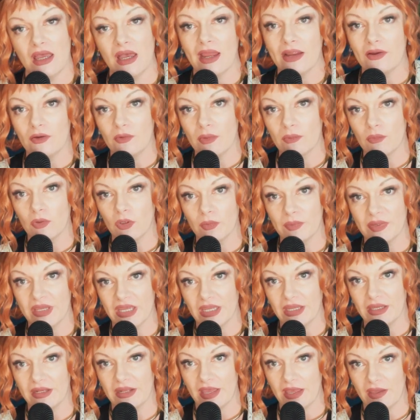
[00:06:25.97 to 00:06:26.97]
I remember
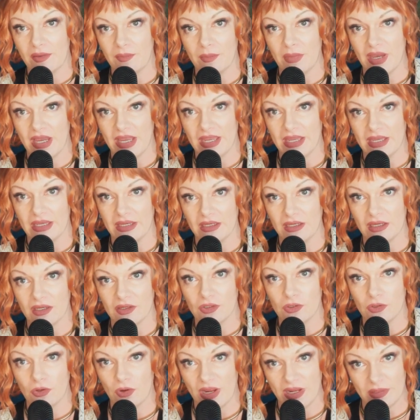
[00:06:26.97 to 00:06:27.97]
being at my
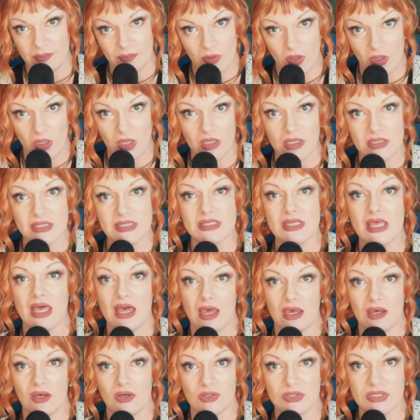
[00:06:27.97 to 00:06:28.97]
grandma's
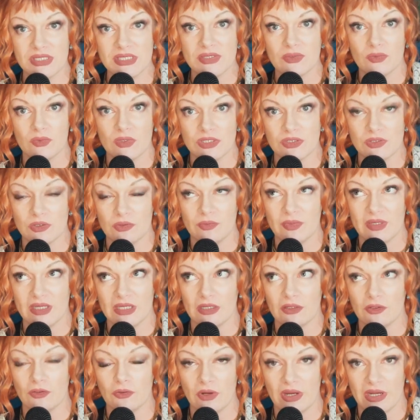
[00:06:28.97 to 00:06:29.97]
house, which would
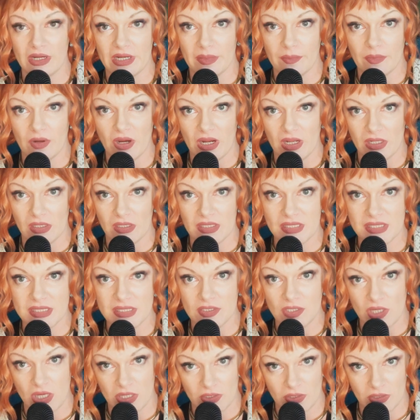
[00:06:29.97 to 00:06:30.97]
be Granny Brown's
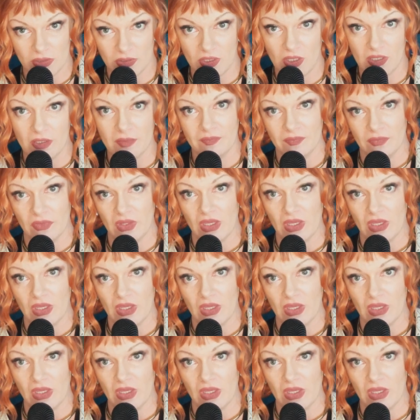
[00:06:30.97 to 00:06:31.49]
daughter-in-law,